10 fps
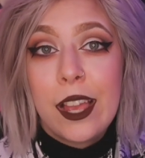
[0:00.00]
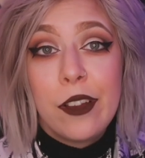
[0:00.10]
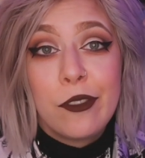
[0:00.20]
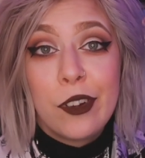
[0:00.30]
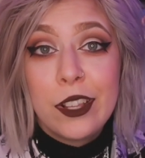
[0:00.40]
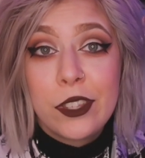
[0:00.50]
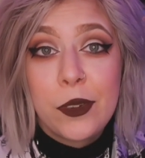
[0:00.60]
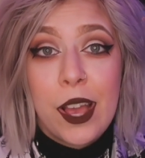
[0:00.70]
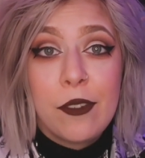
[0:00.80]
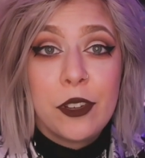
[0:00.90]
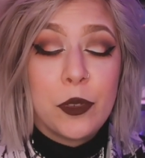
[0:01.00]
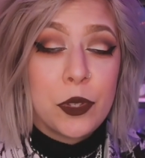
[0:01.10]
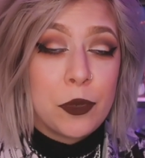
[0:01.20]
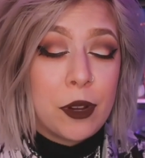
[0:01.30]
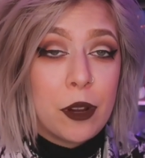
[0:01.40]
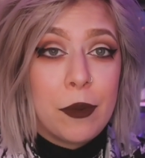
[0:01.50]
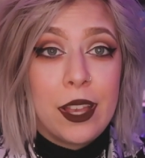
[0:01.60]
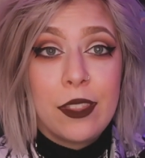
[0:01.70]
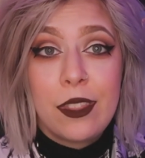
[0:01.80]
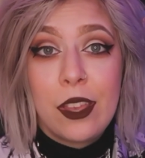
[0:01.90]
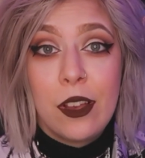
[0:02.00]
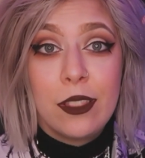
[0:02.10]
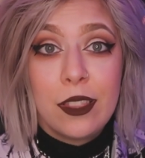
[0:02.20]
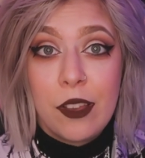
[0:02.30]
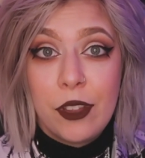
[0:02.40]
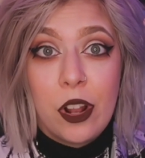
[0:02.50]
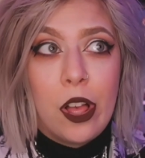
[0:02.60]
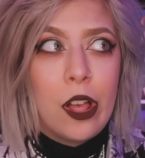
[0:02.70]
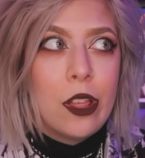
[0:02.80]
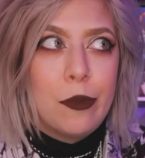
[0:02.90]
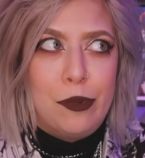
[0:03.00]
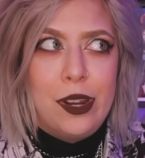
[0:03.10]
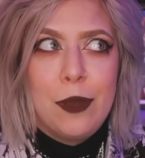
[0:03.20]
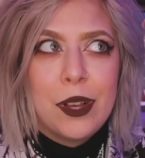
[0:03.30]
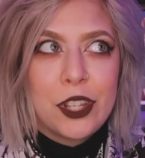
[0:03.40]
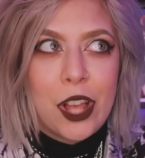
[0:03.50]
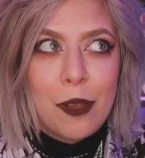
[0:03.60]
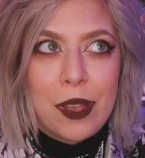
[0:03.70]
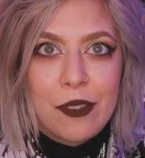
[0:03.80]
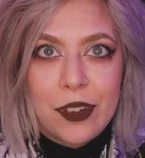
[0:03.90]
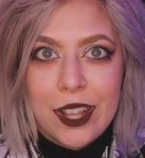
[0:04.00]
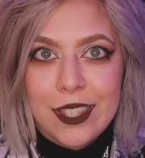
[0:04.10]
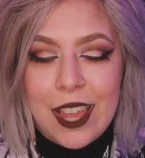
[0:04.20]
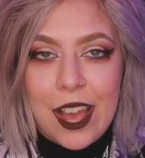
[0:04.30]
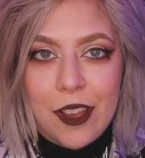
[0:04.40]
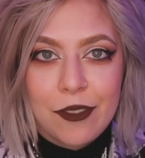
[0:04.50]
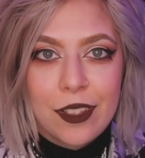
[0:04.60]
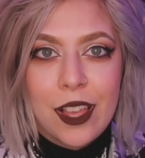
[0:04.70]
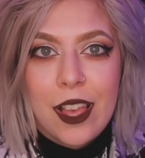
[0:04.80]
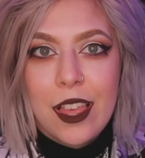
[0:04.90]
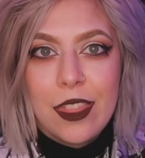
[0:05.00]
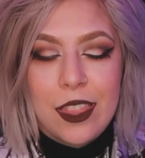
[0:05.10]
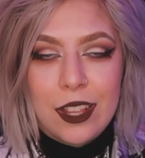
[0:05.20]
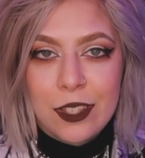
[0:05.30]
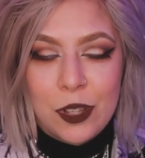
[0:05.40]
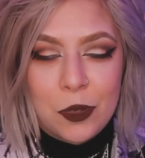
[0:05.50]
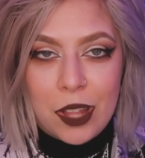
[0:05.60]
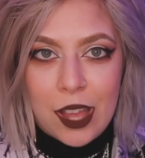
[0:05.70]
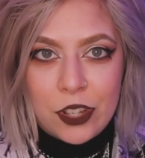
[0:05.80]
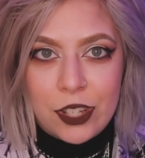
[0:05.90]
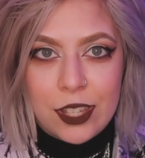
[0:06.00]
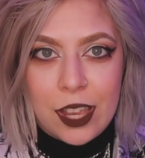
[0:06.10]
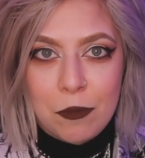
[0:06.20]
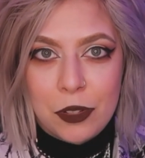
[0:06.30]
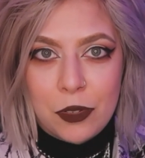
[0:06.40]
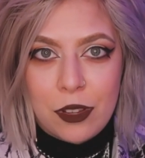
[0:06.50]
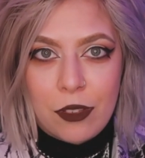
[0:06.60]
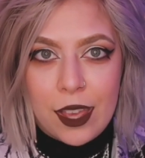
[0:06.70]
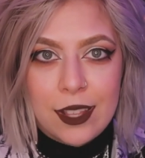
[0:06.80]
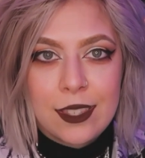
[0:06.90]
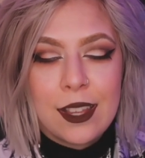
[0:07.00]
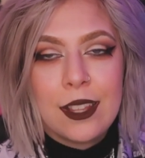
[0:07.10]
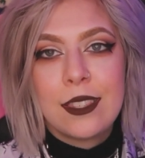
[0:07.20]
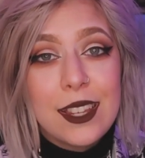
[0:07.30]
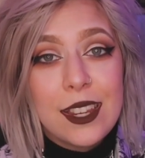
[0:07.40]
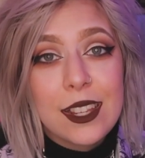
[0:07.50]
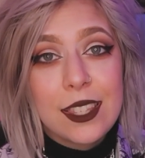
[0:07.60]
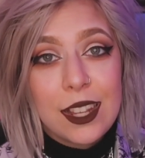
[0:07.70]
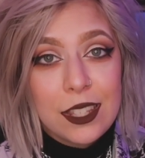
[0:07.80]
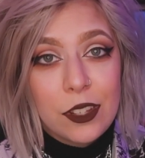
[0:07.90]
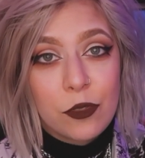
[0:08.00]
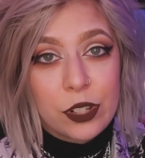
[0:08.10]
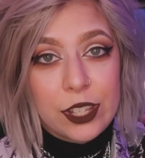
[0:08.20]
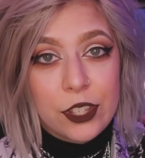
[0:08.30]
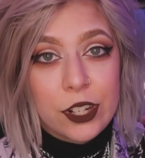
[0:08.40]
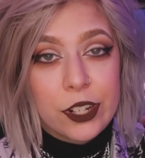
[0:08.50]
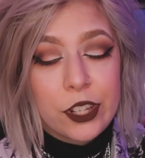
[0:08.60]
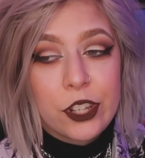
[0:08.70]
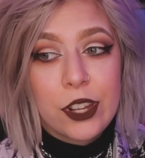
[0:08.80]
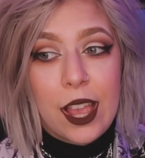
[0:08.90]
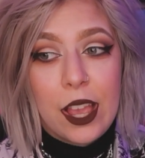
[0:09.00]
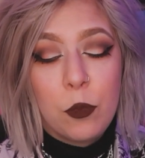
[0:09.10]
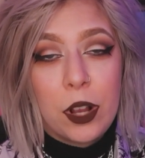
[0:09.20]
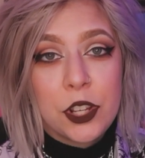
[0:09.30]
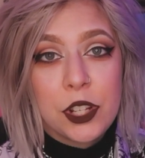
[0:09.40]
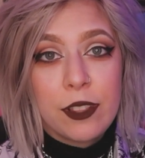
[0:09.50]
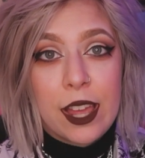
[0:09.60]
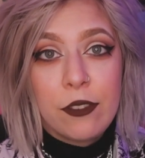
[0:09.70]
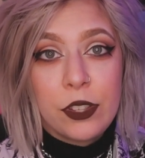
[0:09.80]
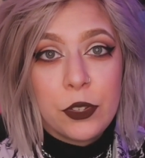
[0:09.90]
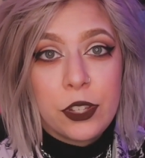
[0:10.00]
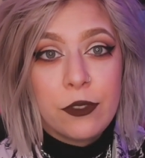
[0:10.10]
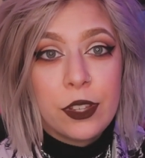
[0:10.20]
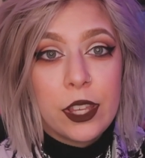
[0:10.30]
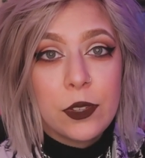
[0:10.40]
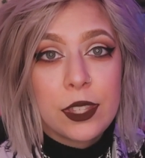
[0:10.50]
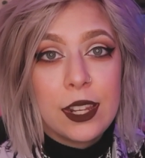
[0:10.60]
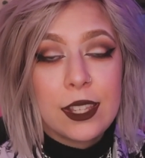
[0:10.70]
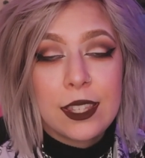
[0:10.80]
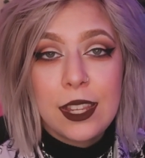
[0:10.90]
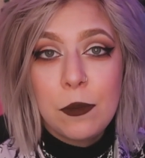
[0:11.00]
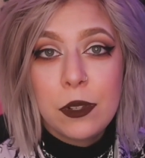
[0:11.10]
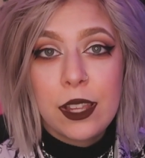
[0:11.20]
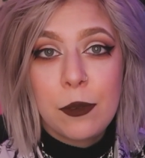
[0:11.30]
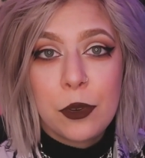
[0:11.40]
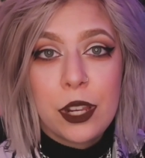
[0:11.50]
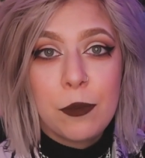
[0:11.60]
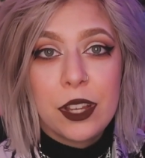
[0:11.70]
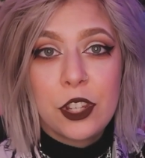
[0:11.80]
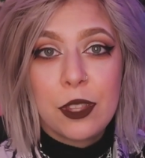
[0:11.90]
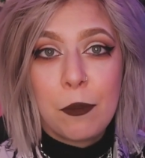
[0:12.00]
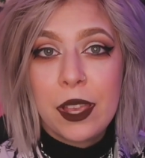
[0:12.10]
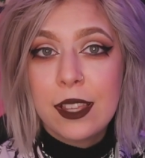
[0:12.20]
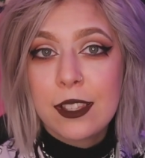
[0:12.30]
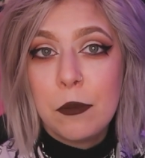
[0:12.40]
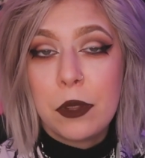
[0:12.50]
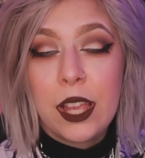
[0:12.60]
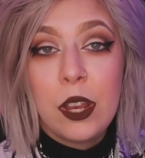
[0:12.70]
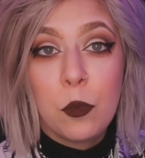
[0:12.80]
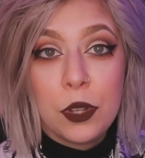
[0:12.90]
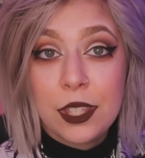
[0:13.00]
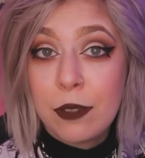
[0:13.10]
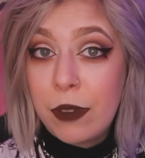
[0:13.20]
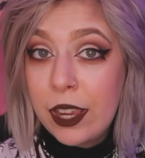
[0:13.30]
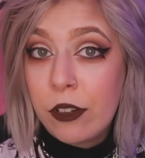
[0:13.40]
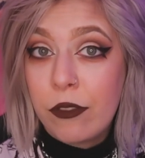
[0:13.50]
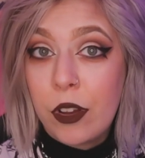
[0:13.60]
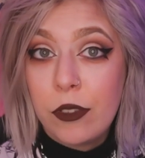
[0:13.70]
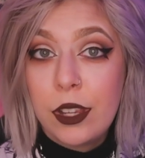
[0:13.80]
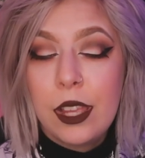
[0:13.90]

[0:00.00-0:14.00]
I have friends who have it who swear by it. They all love it. Pretty much all my friends have these new Logitech Bluetooth headsets. I did extensive research and watched a lot of YouTube videos, and it seemed like pretty much the biggest complaint was the microphone.